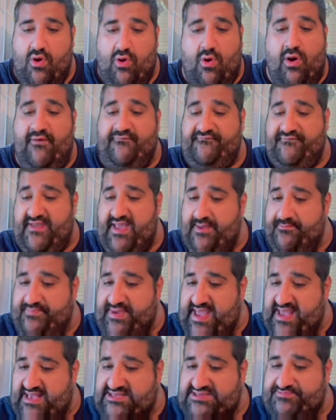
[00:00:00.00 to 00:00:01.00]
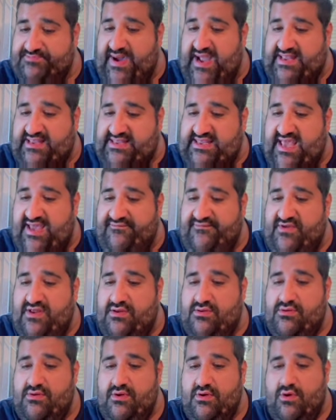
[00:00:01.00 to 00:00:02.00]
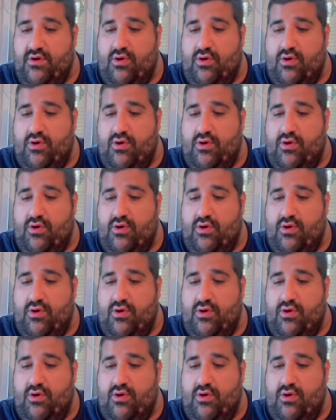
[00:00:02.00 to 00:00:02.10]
or fan base by giving